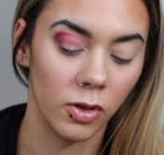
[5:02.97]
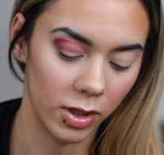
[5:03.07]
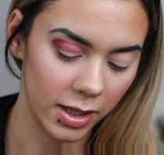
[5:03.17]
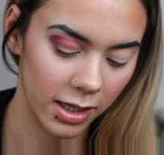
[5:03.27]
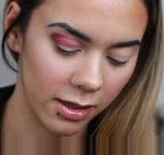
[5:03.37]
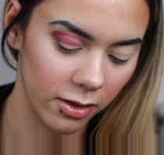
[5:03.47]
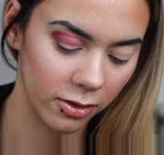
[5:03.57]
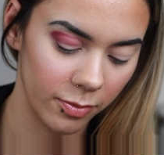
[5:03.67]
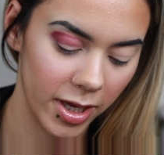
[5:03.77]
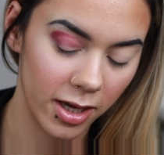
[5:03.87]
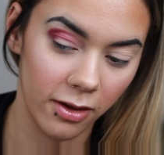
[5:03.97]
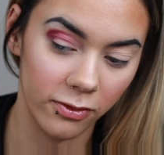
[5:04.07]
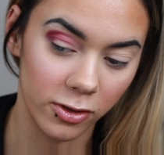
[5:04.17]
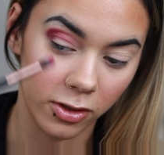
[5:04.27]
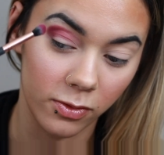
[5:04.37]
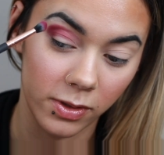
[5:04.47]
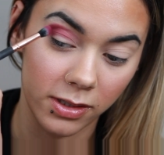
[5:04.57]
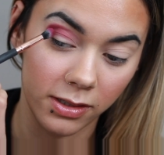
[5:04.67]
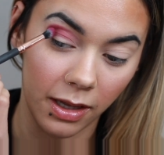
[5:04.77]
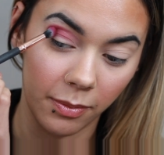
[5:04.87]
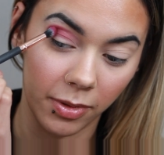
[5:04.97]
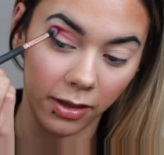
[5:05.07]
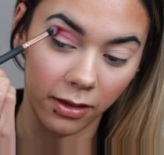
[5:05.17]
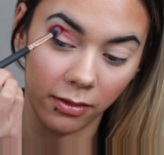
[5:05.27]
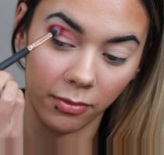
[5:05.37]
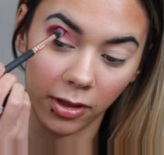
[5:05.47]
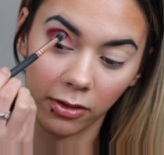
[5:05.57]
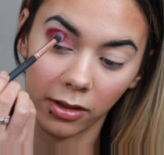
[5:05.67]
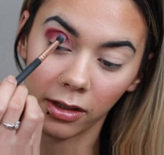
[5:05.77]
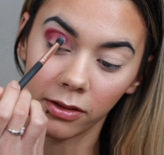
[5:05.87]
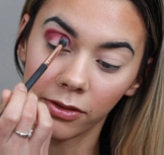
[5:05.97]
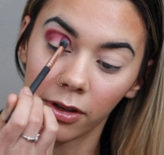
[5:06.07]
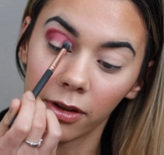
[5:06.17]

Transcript: Look at that color payoff just with stamping it in my crease.